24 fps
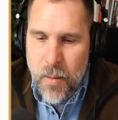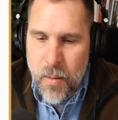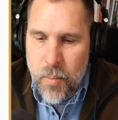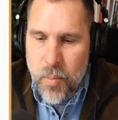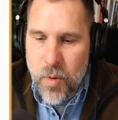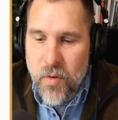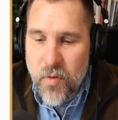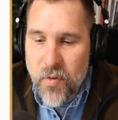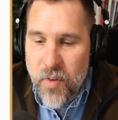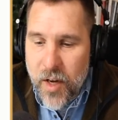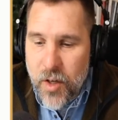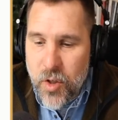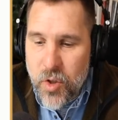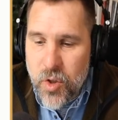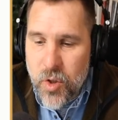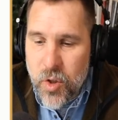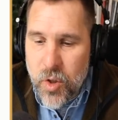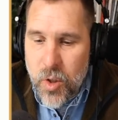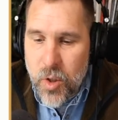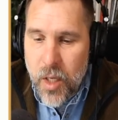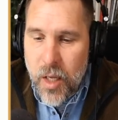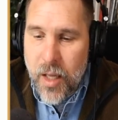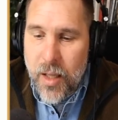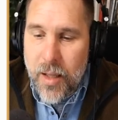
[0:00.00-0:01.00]

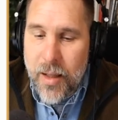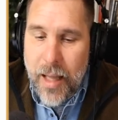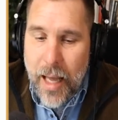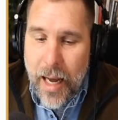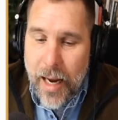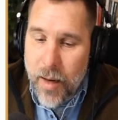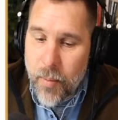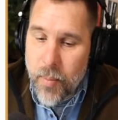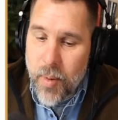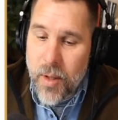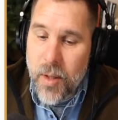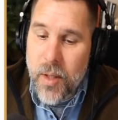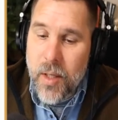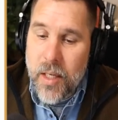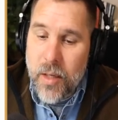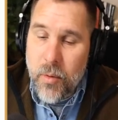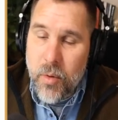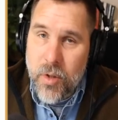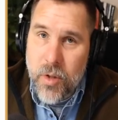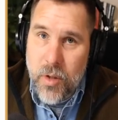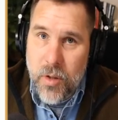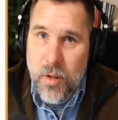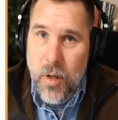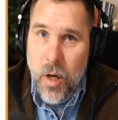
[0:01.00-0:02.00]
Professional liability,
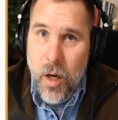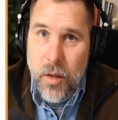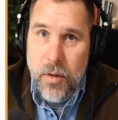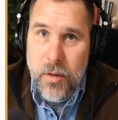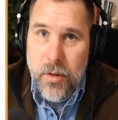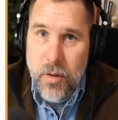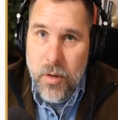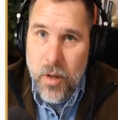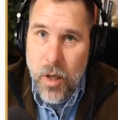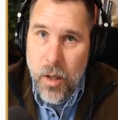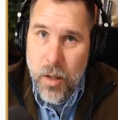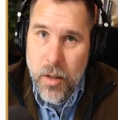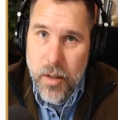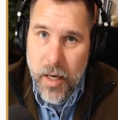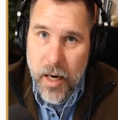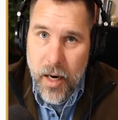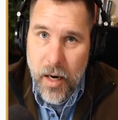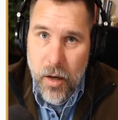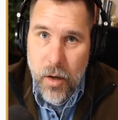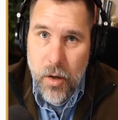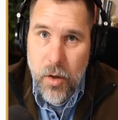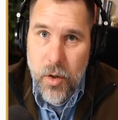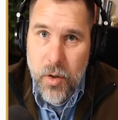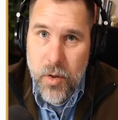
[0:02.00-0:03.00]
which is also called
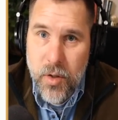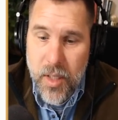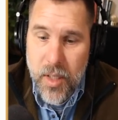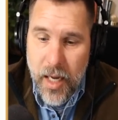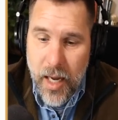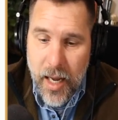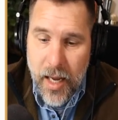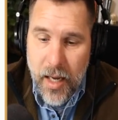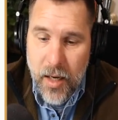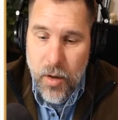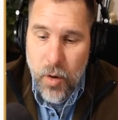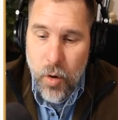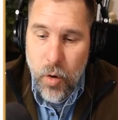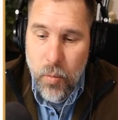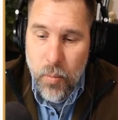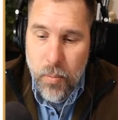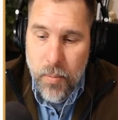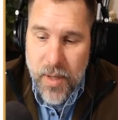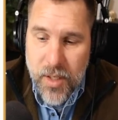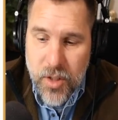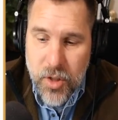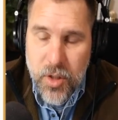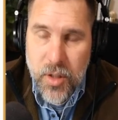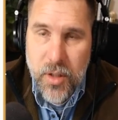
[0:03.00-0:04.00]
errors and
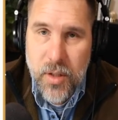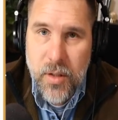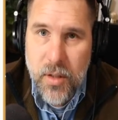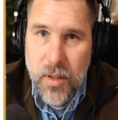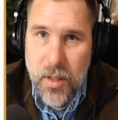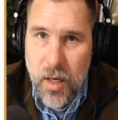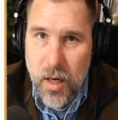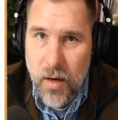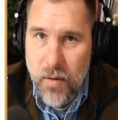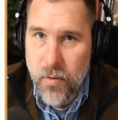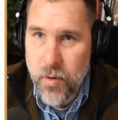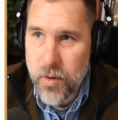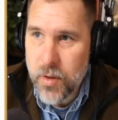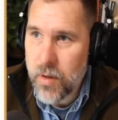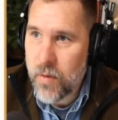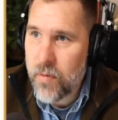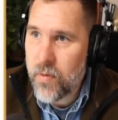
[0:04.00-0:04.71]
omissions coverage.